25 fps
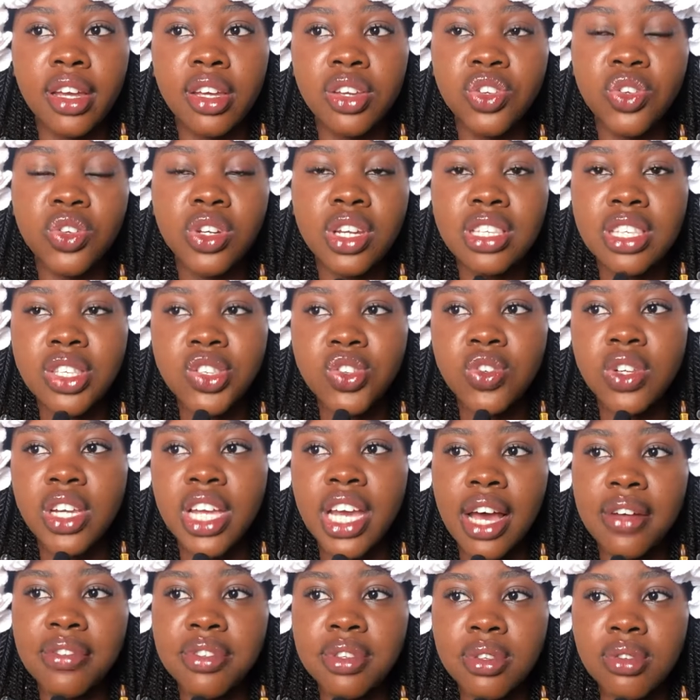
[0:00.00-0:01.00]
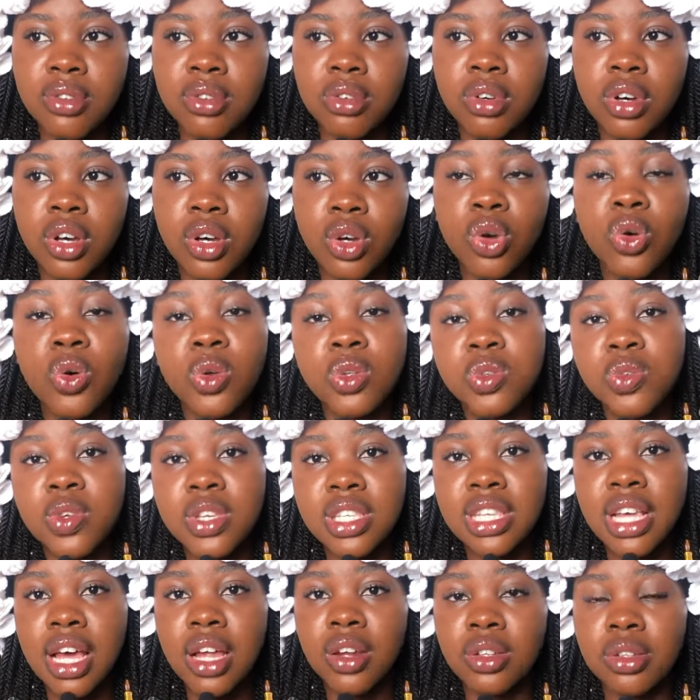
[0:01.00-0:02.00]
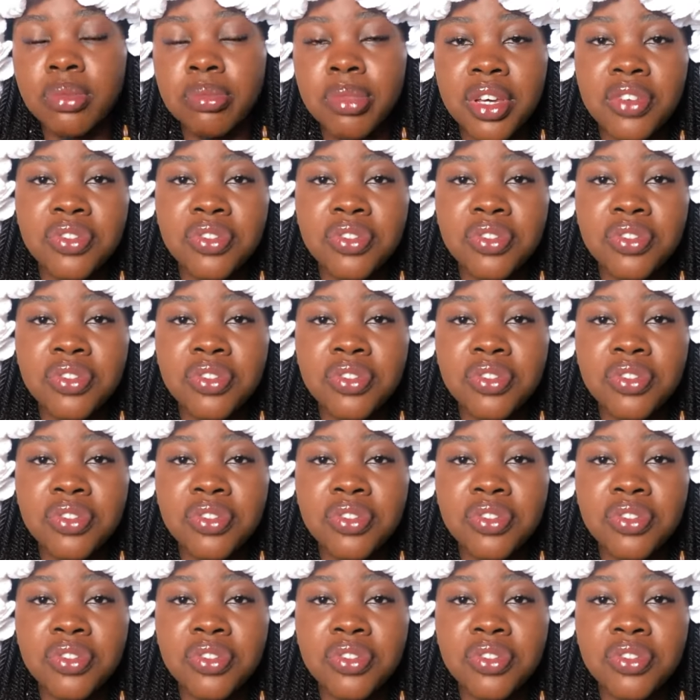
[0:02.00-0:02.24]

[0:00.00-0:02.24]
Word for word: You don't necessarily have to go to a salon.